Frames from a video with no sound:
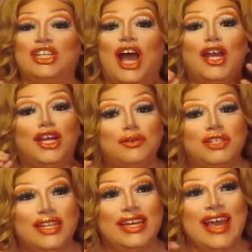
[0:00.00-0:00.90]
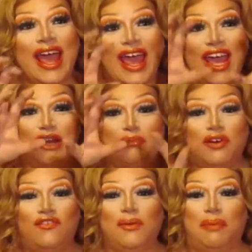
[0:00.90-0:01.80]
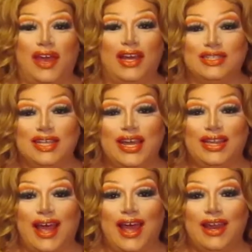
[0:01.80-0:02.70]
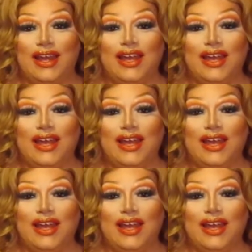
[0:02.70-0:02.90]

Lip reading: I usually hate puffy pants like that.